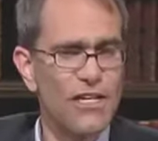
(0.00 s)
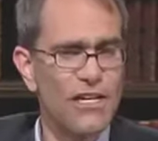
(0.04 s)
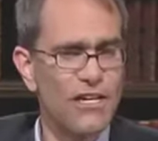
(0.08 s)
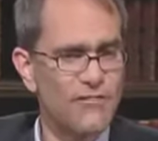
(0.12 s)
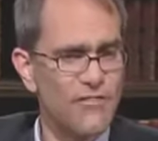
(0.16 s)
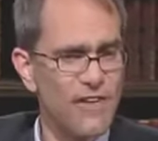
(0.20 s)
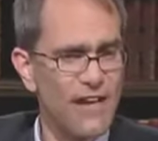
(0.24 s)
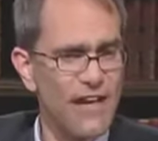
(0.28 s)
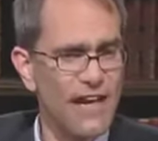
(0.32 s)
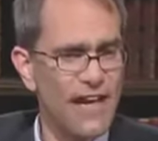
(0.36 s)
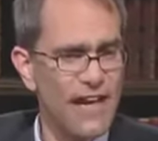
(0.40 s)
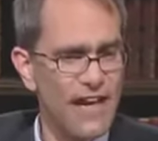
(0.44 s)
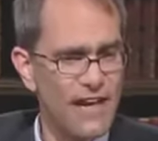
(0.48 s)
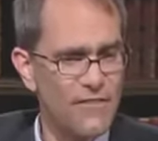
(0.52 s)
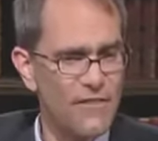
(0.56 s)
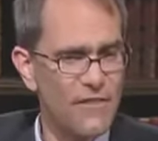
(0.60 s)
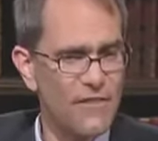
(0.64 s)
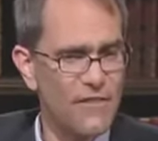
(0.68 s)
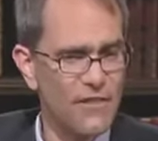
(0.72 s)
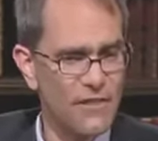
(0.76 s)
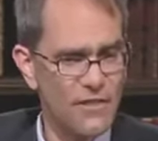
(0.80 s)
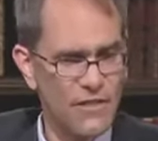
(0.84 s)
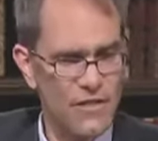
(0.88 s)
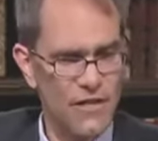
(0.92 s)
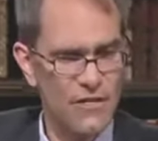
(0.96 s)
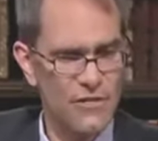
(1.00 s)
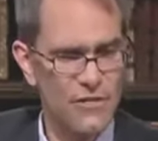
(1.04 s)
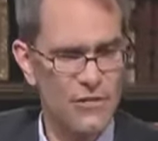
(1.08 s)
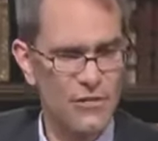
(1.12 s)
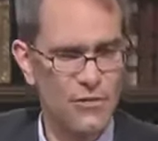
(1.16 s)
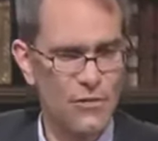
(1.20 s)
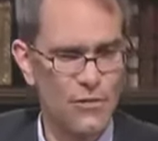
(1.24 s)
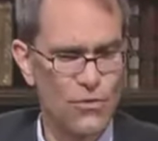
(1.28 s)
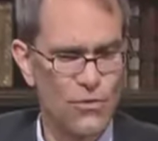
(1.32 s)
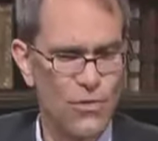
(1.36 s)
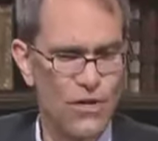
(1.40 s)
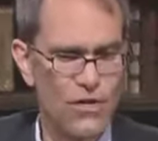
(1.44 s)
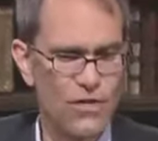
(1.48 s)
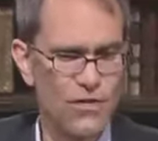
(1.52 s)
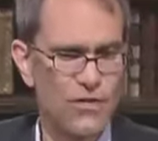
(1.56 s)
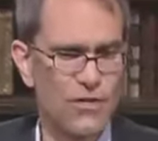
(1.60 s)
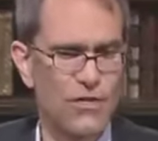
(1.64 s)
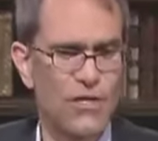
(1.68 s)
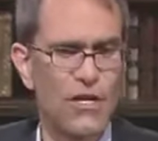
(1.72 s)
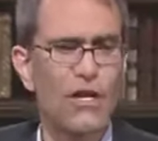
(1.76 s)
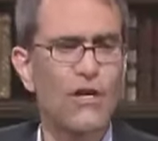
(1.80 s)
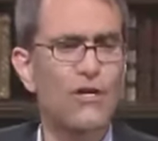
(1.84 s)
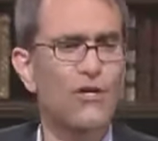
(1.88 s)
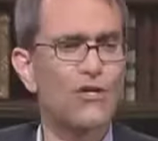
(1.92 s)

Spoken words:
If I have a theological question,